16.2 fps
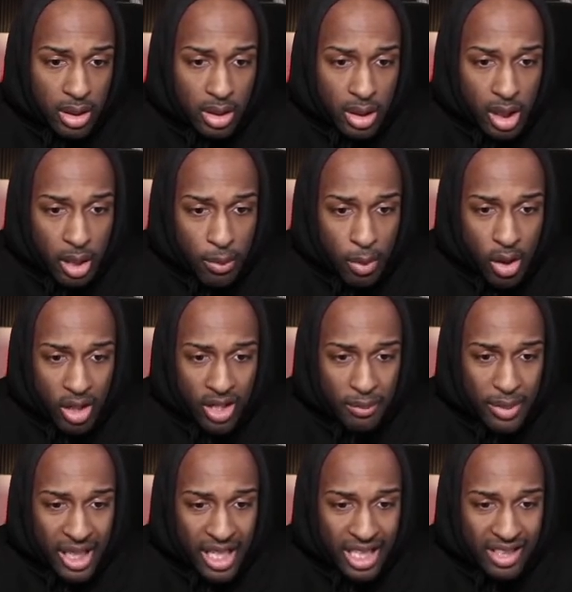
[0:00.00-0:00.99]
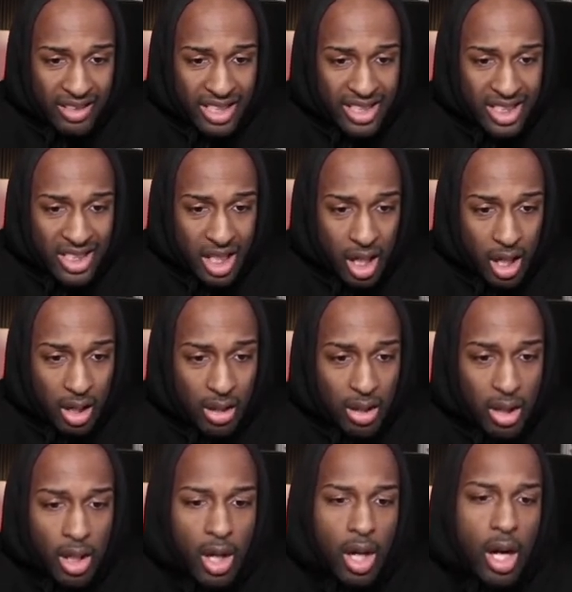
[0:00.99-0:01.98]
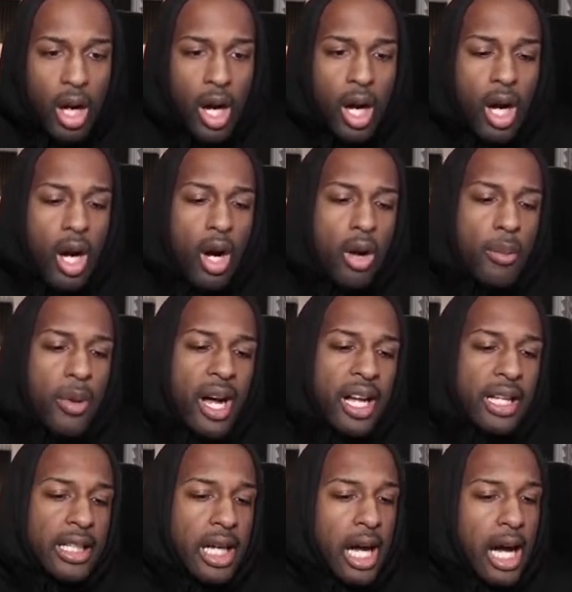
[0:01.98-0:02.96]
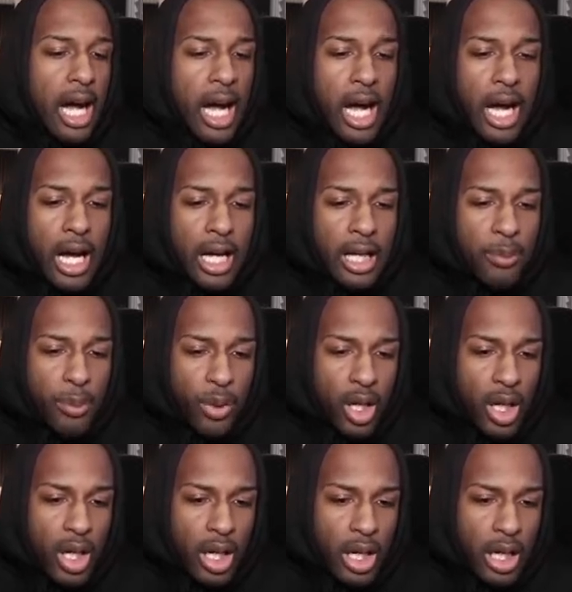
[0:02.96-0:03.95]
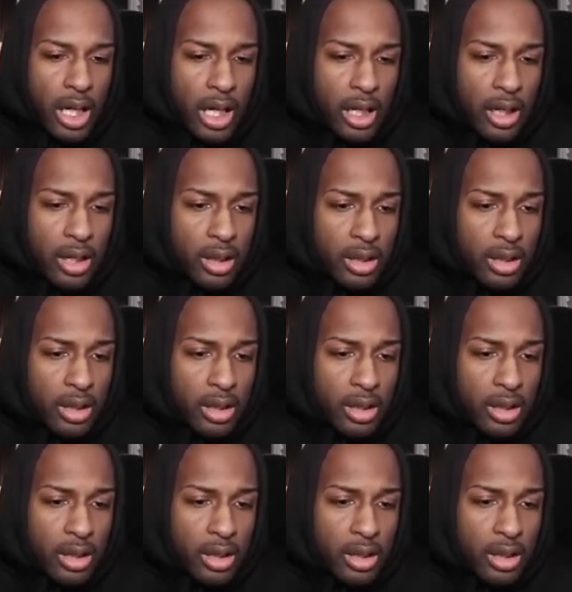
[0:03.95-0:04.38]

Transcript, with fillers: Come on, man. Let's go. Oh my god, bruh.